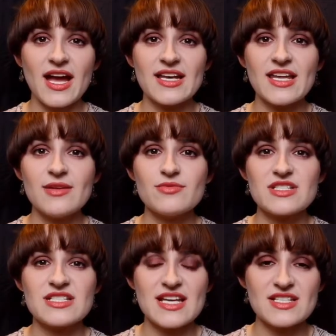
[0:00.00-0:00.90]
and he
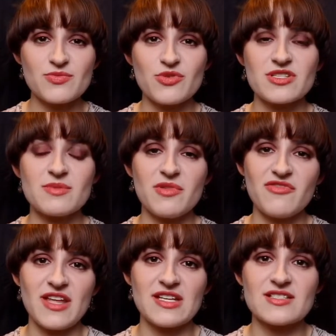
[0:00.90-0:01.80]
was desperate to
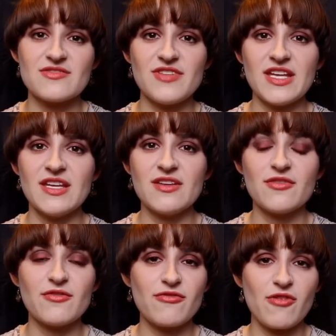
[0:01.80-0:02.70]
prevent the
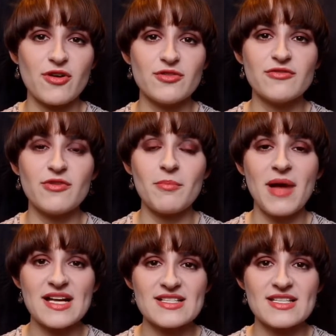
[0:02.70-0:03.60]
throne from
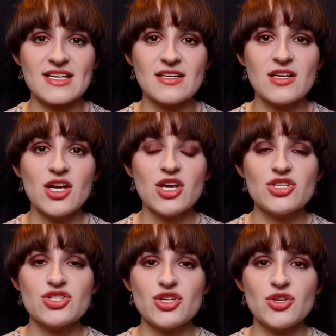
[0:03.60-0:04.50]
passing
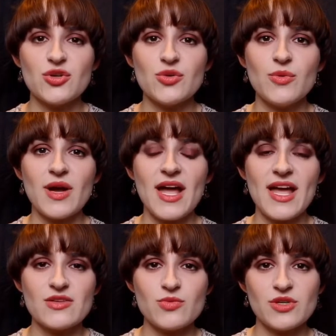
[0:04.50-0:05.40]
to
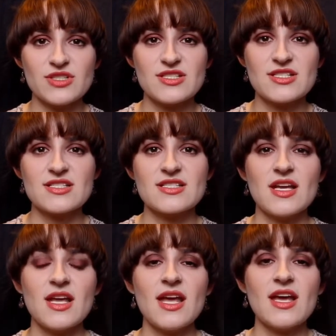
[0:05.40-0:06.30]
Edward's
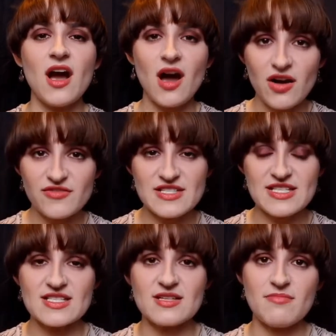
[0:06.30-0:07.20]

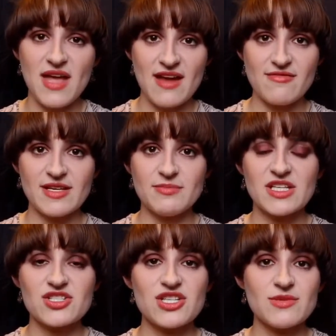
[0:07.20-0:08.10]
half-sister Mary,
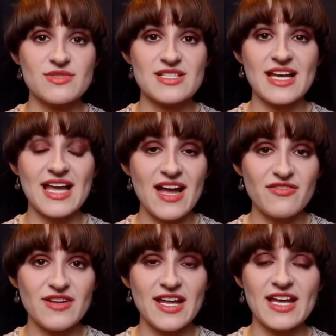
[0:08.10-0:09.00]
because she was a
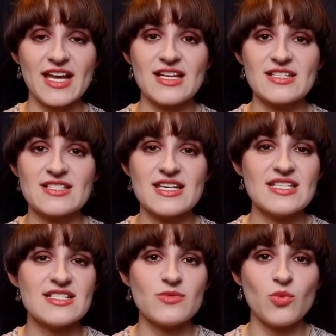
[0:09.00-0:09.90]
Catholic and
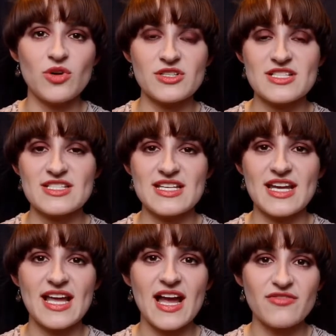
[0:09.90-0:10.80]
he didn't want to see
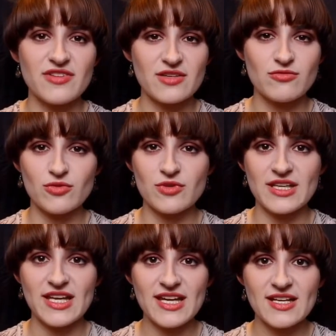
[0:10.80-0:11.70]
a Catholic rule
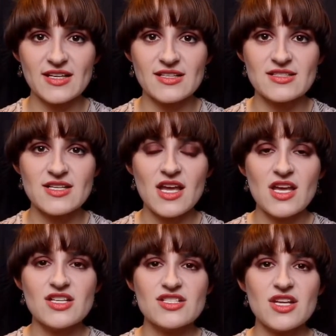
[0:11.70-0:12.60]
in England.
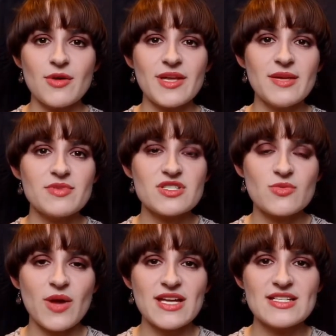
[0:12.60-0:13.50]
So he
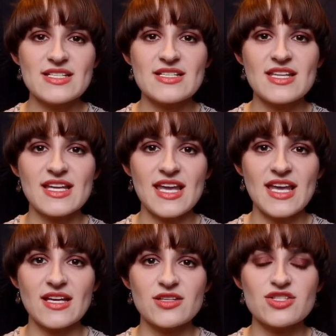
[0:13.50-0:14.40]
persuaded the
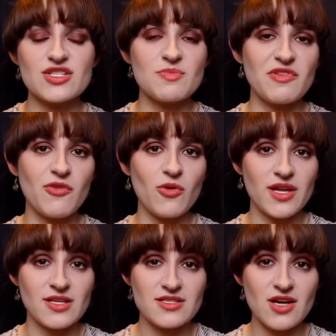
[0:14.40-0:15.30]
king just before
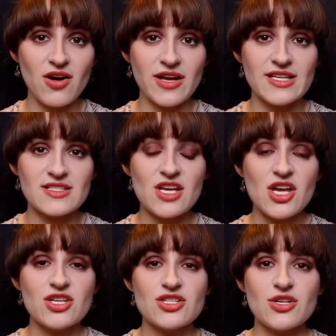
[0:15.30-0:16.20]
he died
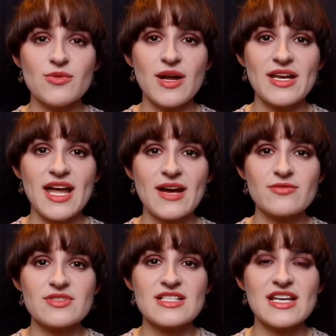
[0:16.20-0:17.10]
to
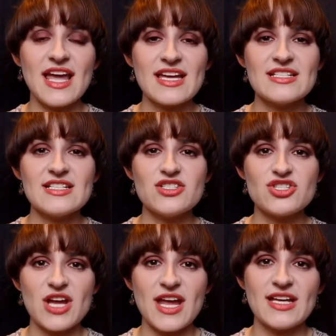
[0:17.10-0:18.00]
announce Lady
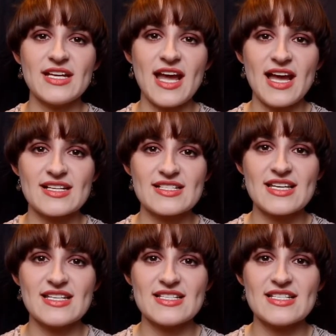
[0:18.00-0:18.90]
Jane as
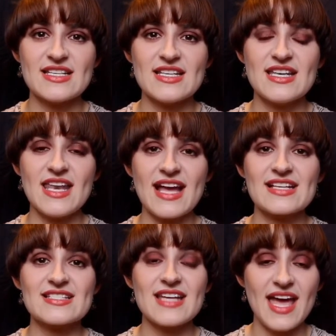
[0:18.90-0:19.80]
his
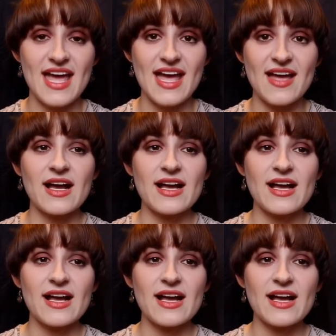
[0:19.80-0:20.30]
next heir,